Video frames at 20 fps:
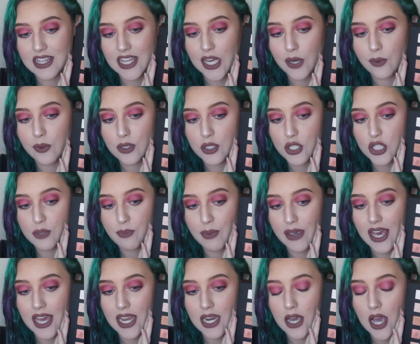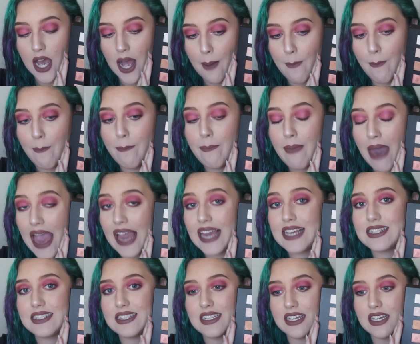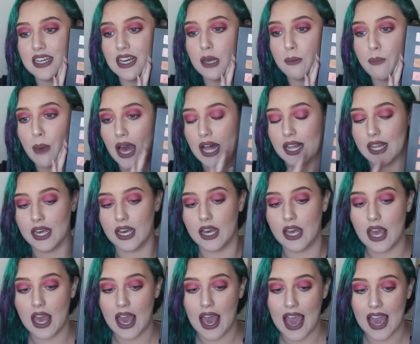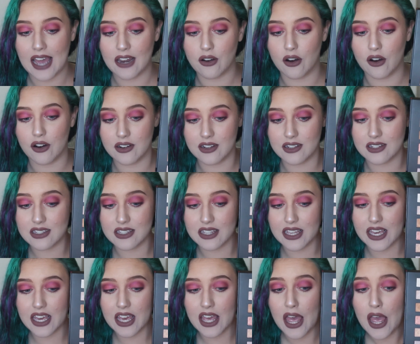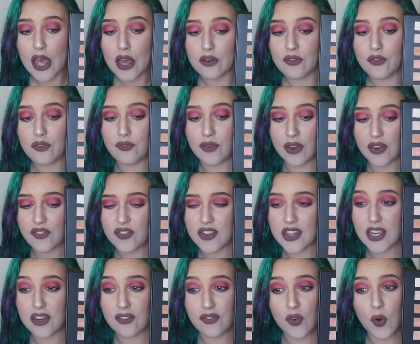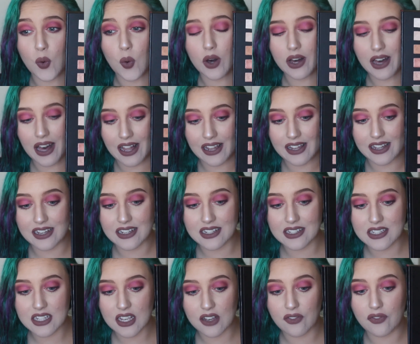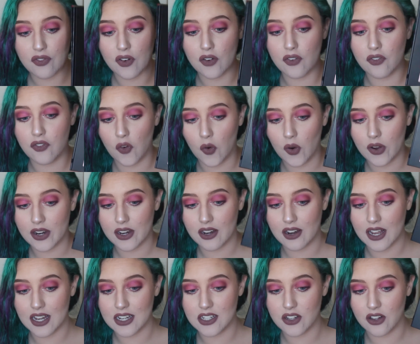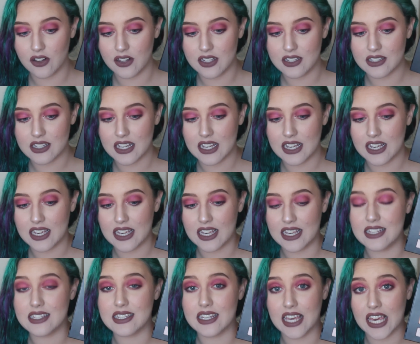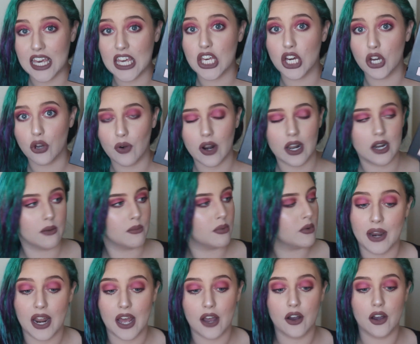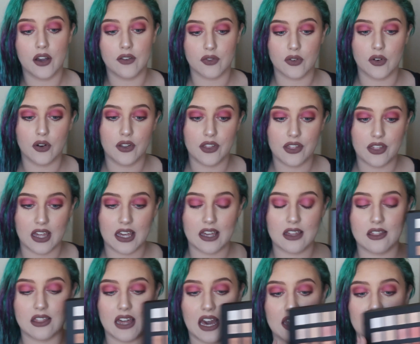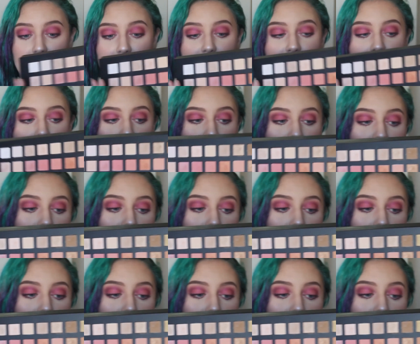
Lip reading: think it would just be an amazing palette. And honestly, 54 colors for $49 is incredible. But I overall think that this is